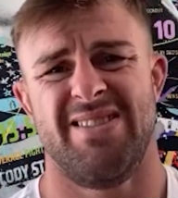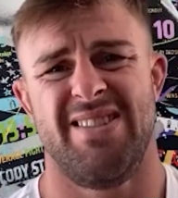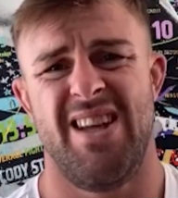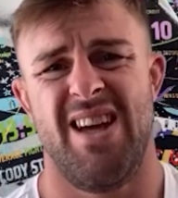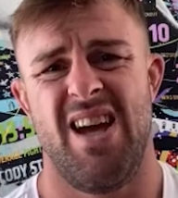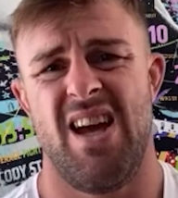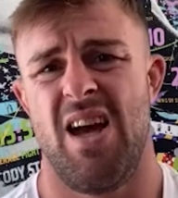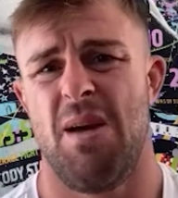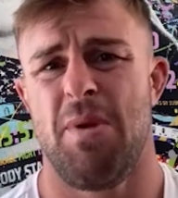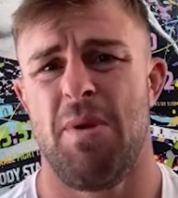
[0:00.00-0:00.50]

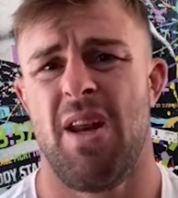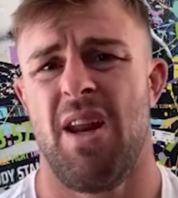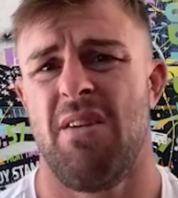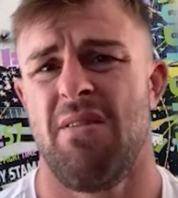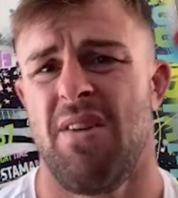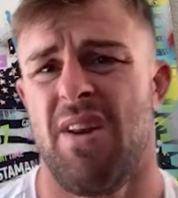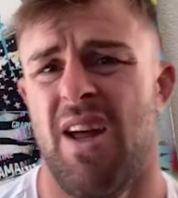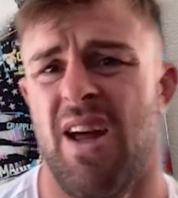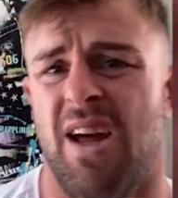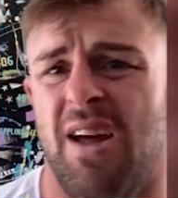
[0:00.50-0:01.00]
No, I'm
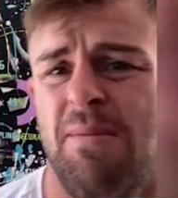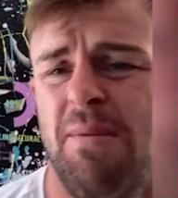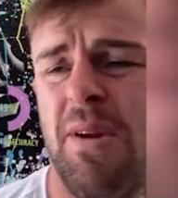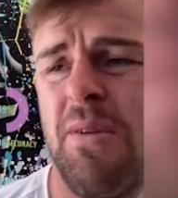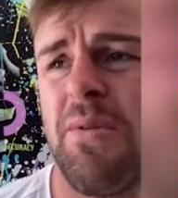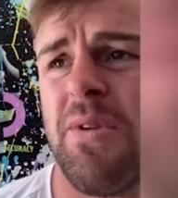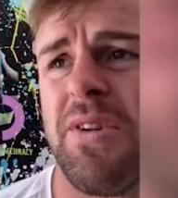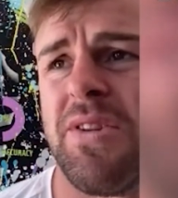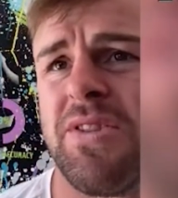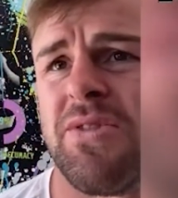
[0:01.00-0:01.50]

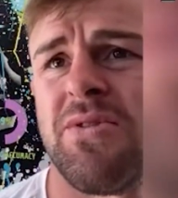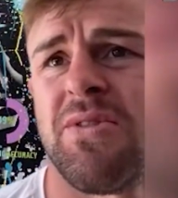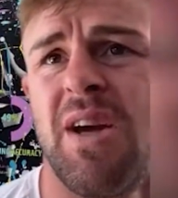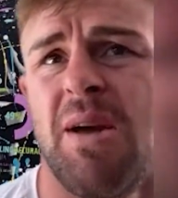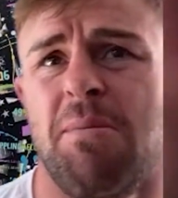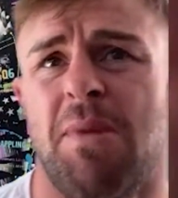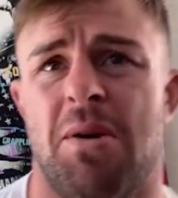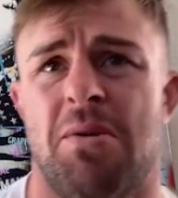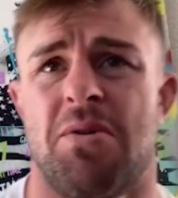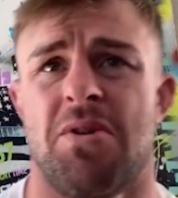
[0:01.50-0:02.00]
not really
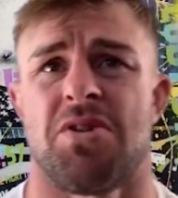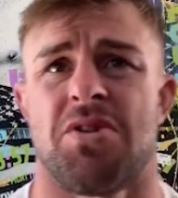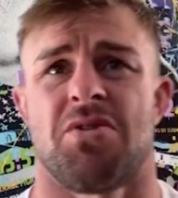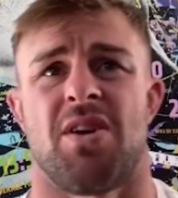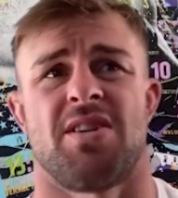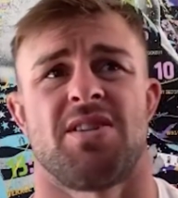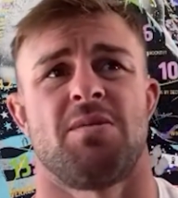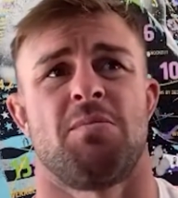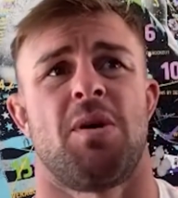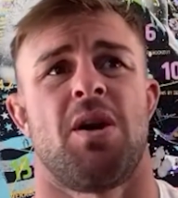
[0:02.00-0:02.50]

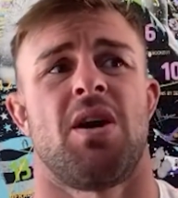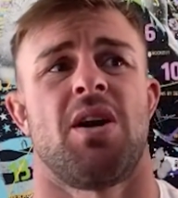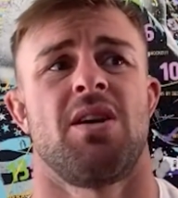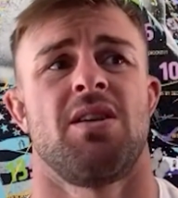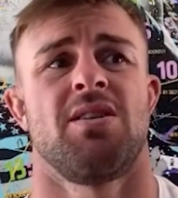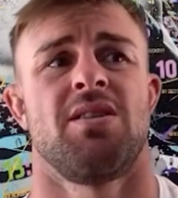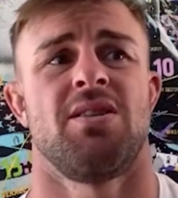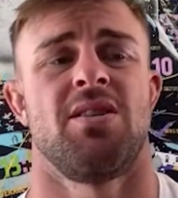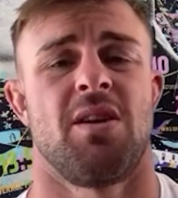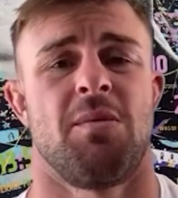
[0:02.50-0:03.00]
stressed about
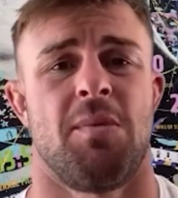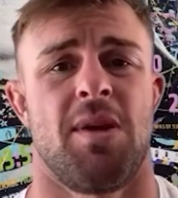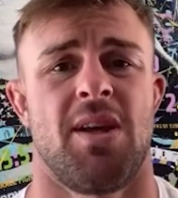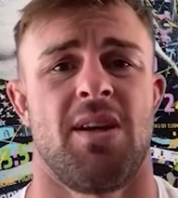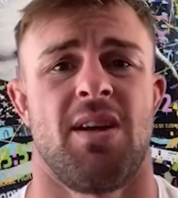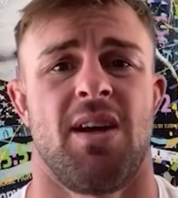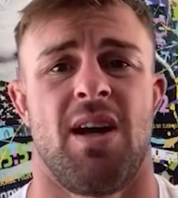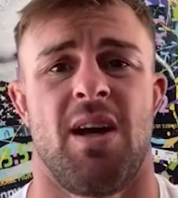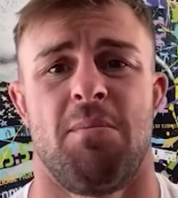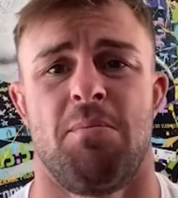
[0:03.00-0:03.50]
it. You know what I
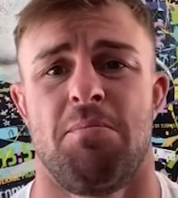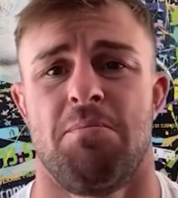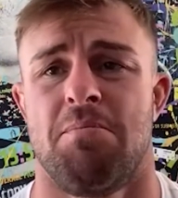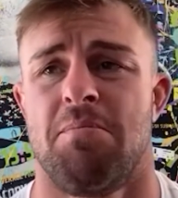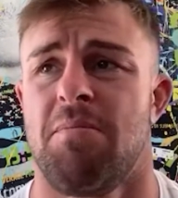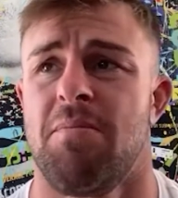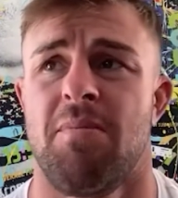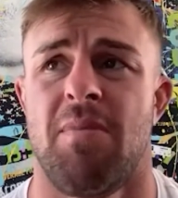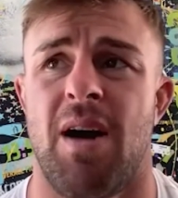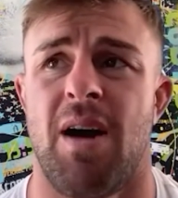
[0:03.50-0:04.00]
mean?
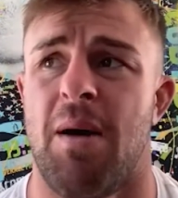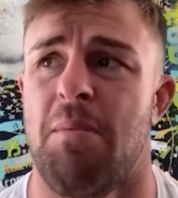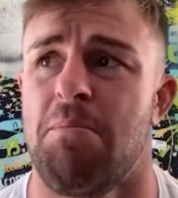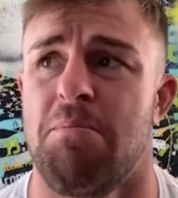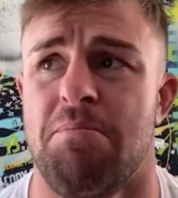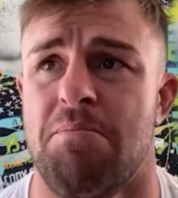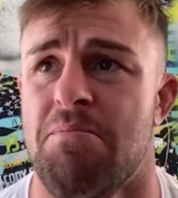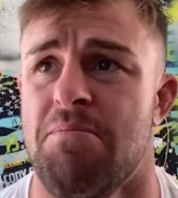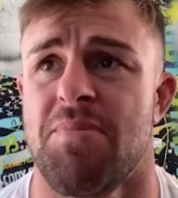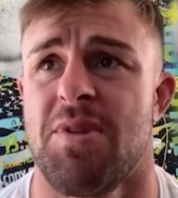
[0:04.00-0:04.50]

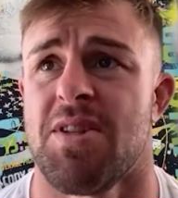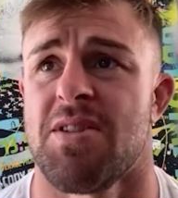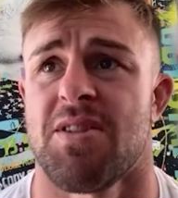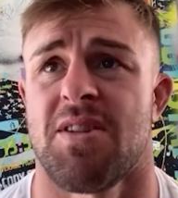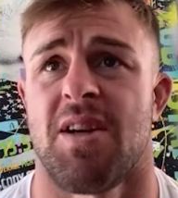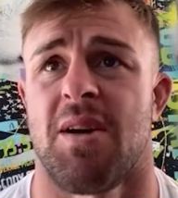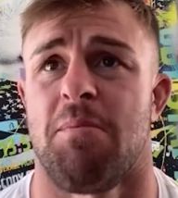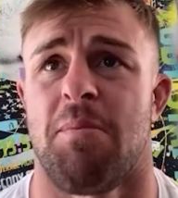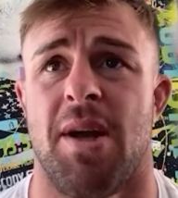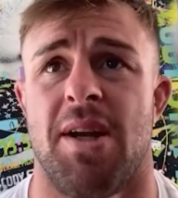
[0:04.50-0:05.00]
I'm
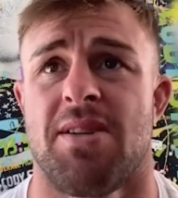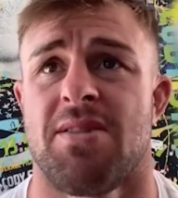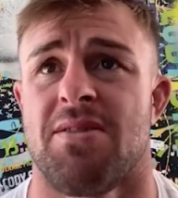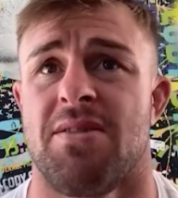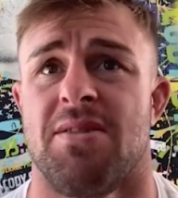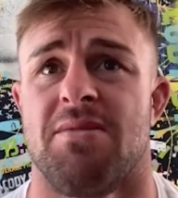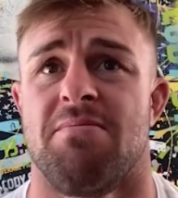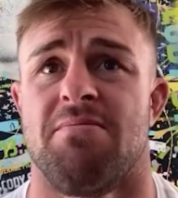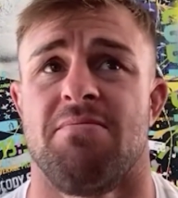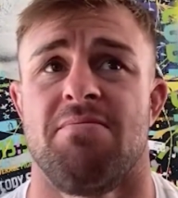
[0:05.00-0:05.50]
just going to
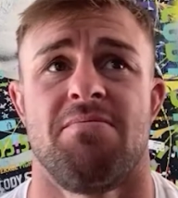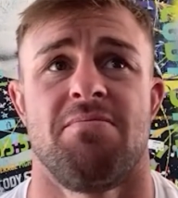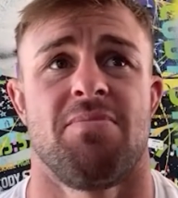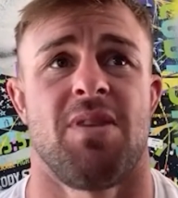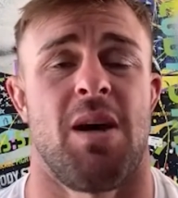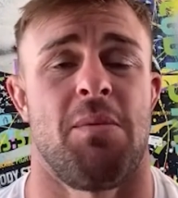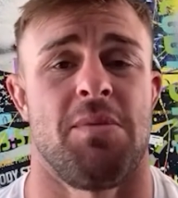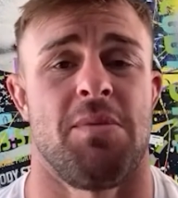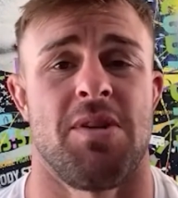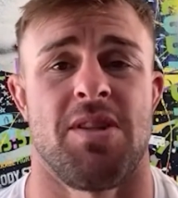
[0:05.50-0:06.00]
basically
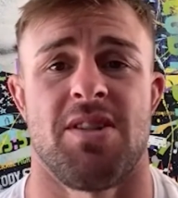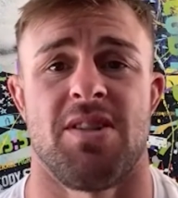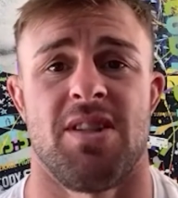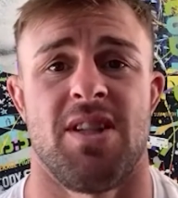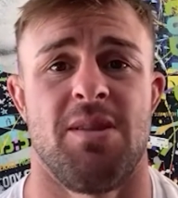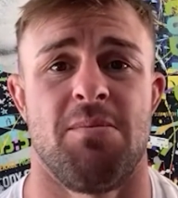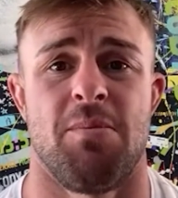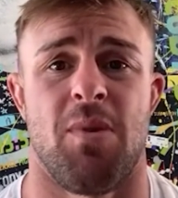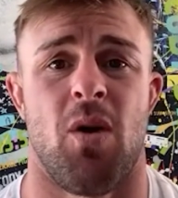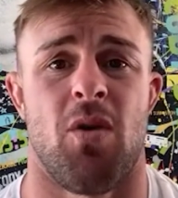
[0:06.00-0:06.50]
probably
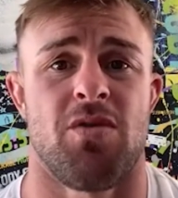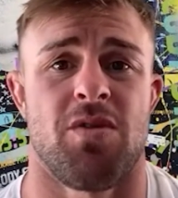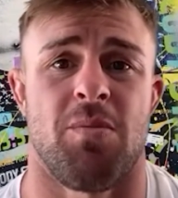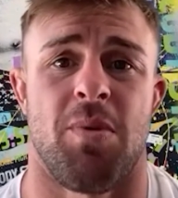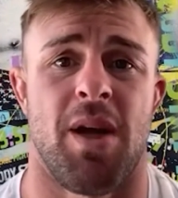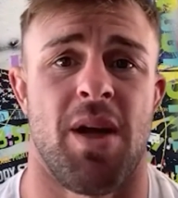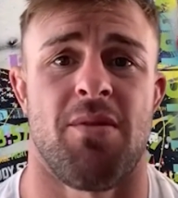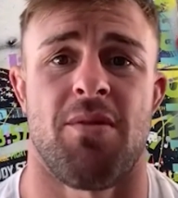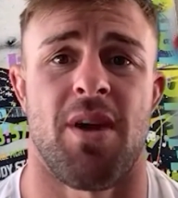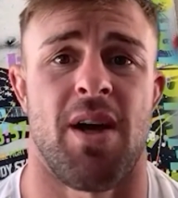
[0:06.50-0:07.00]
sleep most of
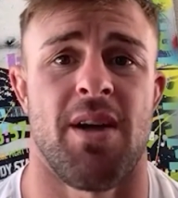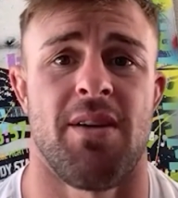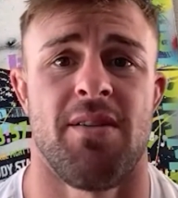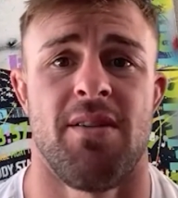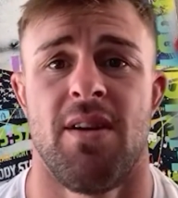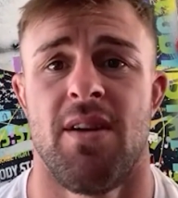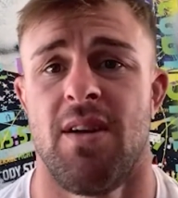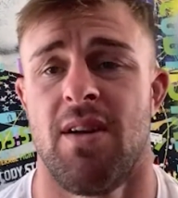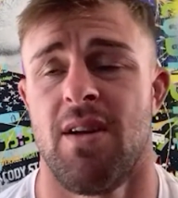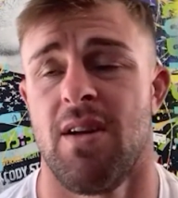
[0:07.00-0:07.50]
the plane ride,
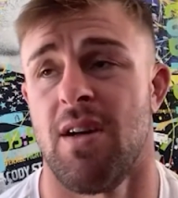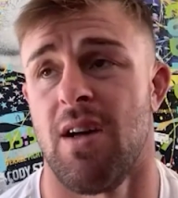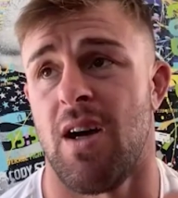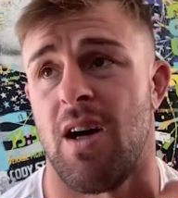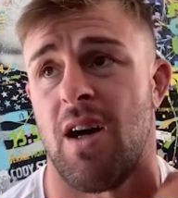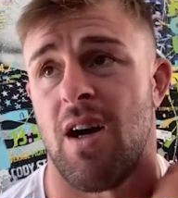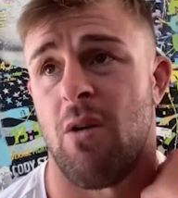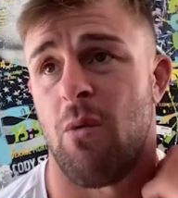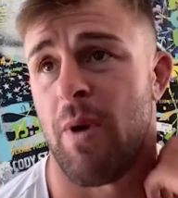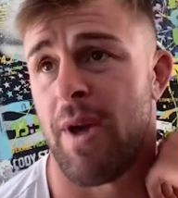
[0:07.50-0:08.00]

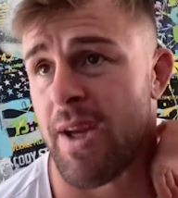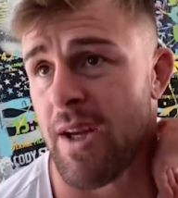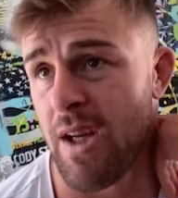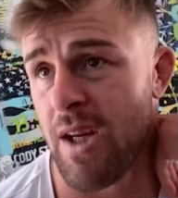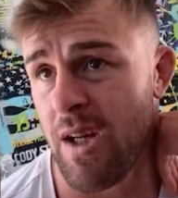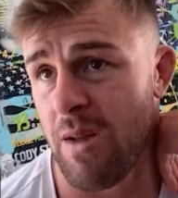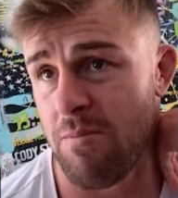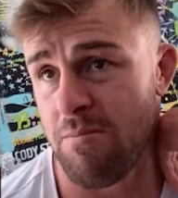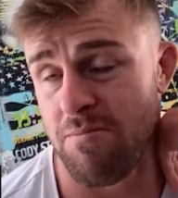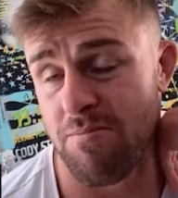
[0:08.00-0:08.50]
wake
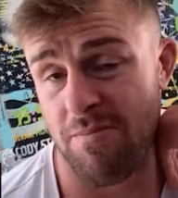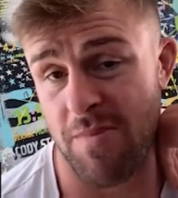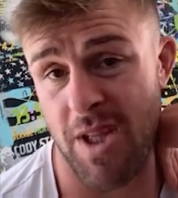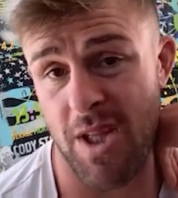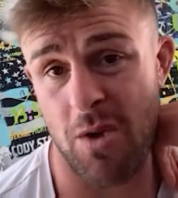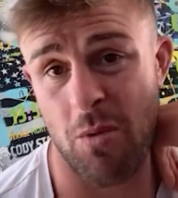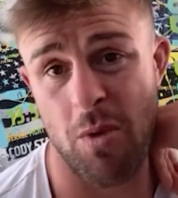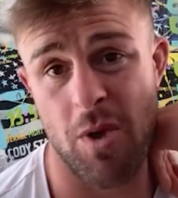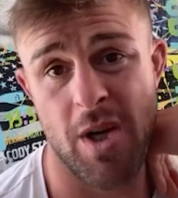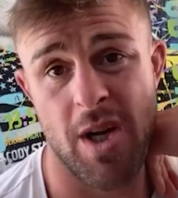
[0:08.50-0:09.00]
up,
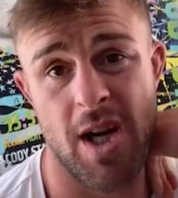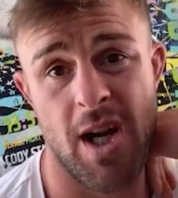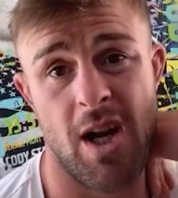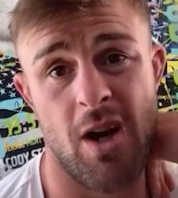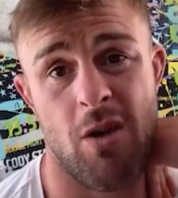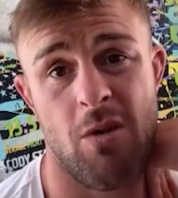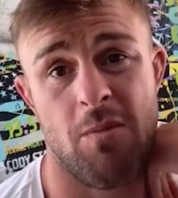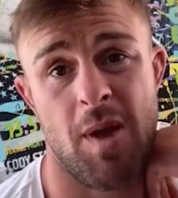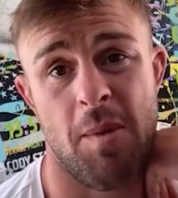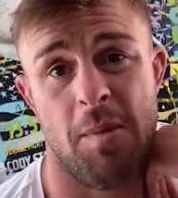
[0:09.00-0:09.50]
get a
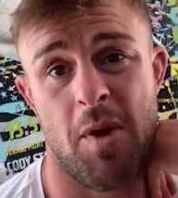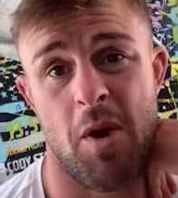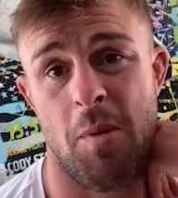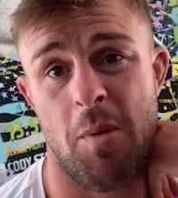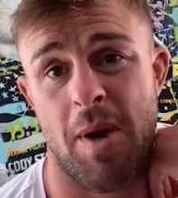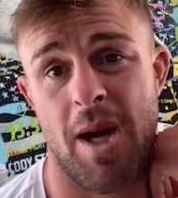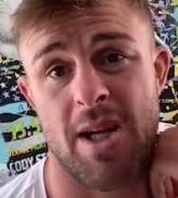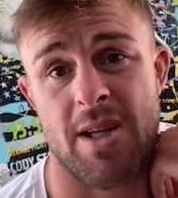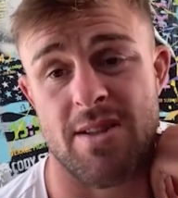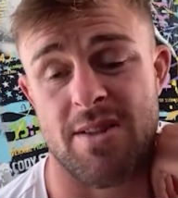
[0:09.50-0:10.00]
workout, maybe
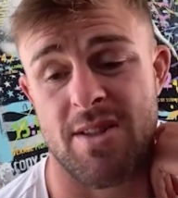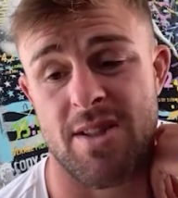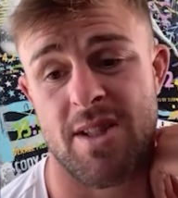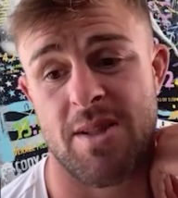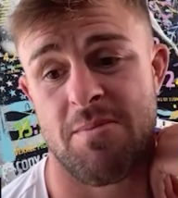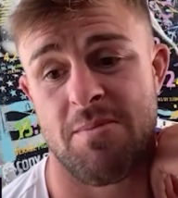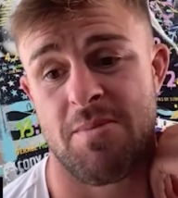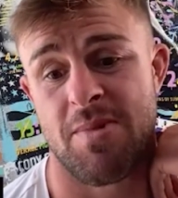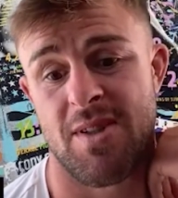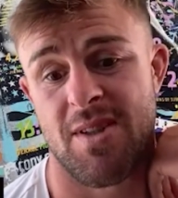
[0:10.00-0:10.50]
go back to
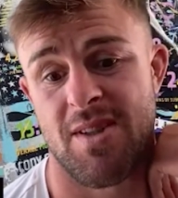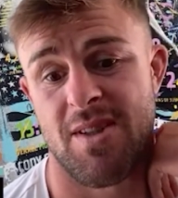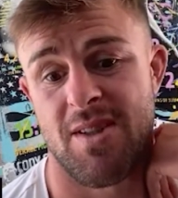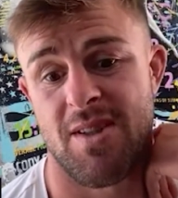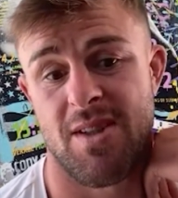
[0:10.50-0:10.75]
sleep.